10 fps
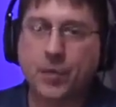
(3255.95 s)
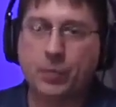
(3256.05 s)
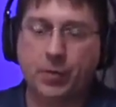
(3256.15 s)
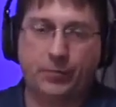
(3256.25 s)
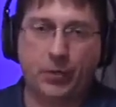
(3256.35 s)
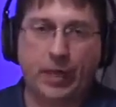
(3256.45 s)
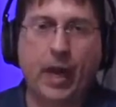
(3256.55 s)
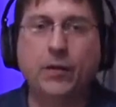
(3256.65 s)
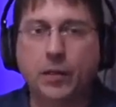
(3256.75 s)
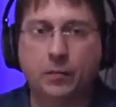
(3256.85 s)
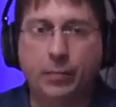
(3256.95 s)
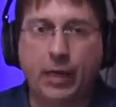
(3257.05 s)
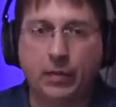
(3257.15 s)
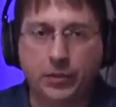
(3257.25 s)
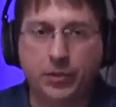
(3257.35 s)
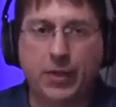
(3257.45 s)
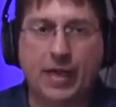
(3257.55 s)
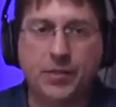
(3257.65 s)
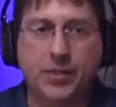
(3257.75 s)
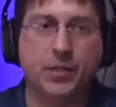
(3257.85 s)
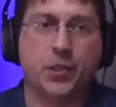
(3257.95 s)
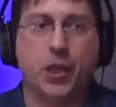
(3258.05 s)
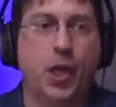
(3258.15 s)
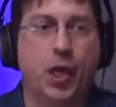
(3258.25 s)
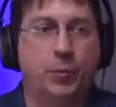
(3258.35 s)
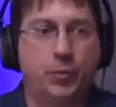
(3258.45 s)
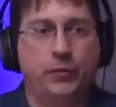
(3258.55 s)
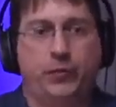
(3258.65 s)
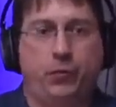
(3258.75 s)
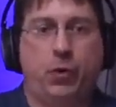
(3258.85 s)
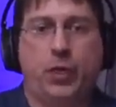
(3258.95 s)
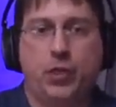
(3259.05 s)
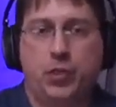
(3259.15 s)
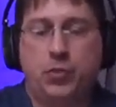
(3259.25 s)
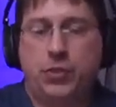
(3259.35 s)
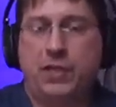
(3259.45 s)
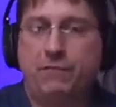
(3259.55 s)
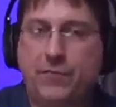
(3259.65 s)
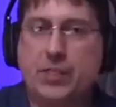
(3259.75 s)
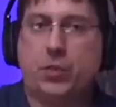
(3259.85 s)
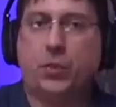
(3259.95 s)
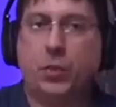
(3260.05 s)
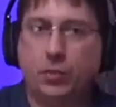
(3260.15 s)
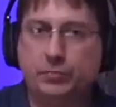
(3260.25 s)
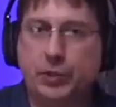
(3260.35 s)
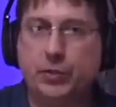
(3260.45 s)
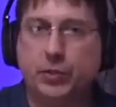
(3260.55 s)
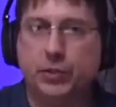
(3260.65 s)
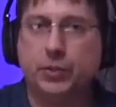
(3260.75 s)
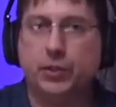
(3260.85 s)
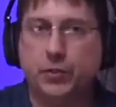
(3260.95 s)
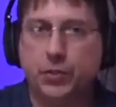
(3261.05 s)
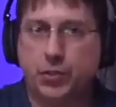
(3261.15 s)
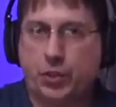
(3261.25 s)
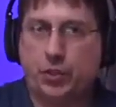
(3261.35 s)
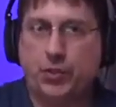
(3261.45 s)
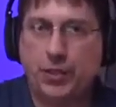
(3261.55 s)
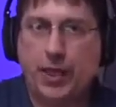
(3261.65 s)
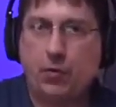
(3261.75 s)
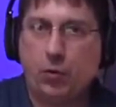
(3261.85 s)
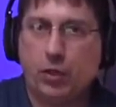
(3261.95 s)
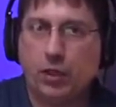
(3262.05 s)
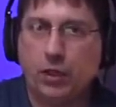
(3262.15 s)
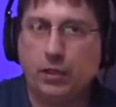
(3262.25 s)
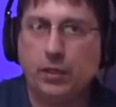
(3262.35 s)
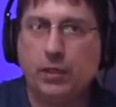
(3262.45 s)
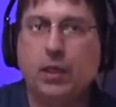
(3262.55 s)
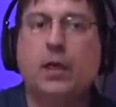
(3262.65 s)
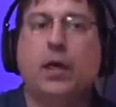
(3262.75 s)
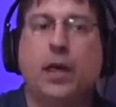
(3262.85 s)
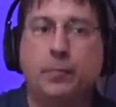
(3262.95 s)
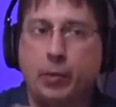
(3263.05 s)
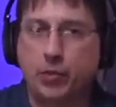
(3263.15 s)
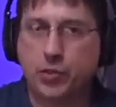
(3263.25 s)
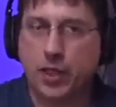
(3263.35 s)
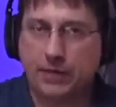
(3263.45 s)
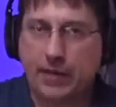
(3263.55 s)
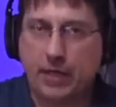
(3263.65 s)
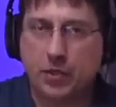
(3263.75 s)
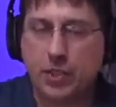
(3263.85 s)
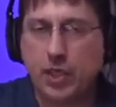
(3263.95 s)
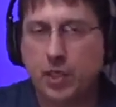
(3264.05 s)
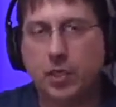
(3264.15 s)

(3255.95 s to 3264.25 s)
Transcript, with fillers: But for now, the compare and contrast is proof of work is you use a physical computer to secure the network. It burns a lot of energy.